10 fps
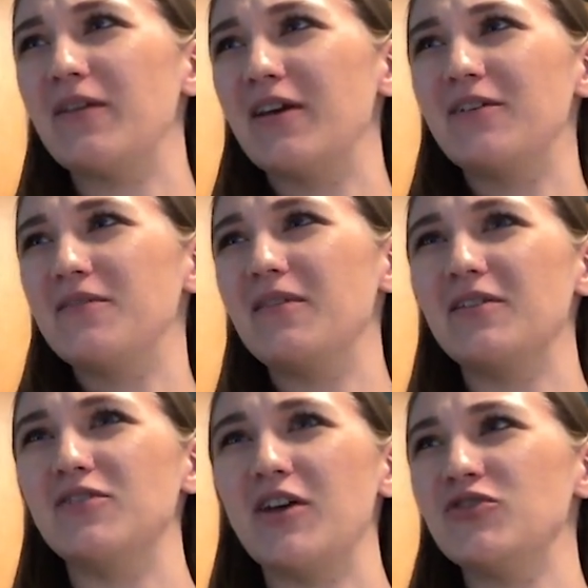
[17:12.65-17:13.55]
Like,
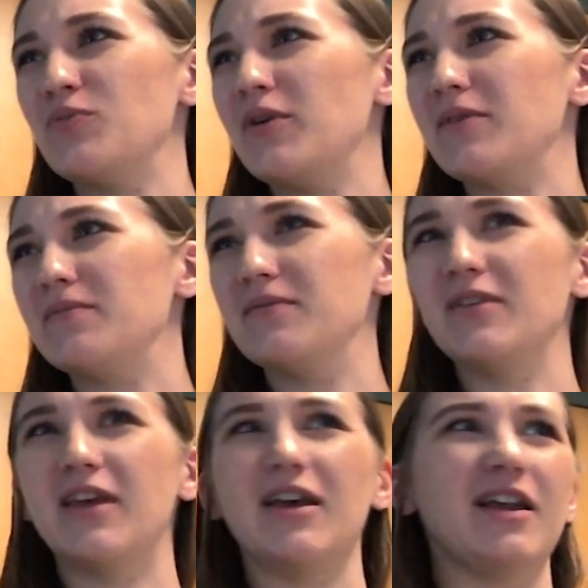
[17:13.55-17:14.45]
I just want to
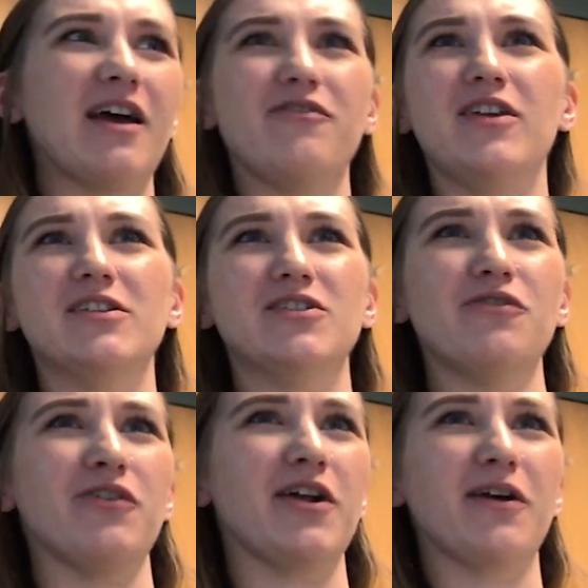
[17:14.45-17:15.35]
get an IV and
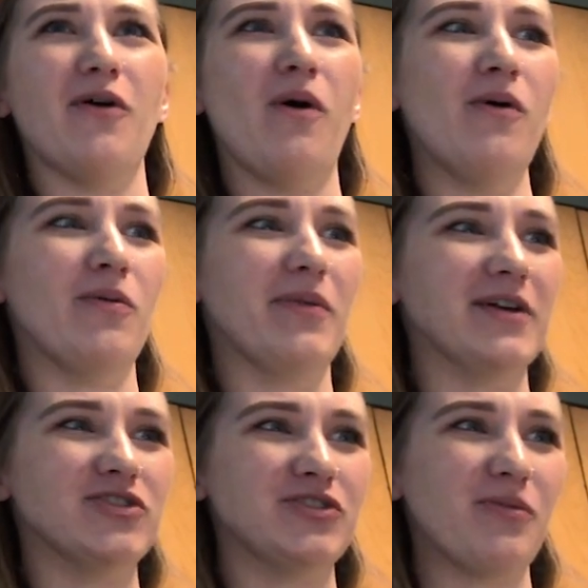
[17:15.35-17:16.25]
Zofran and go home. I
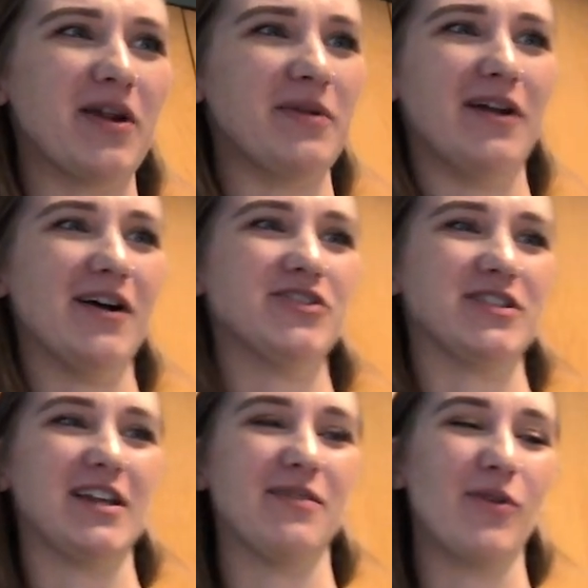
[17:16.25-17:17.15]
just don't want to be
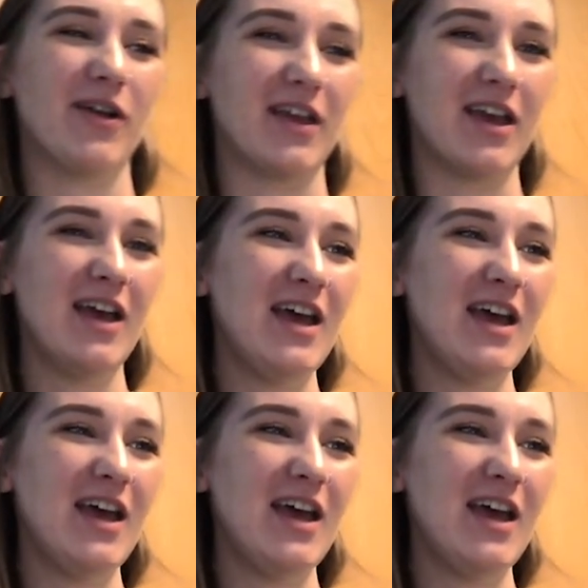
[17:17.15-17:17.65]
nauseous anymore. Like,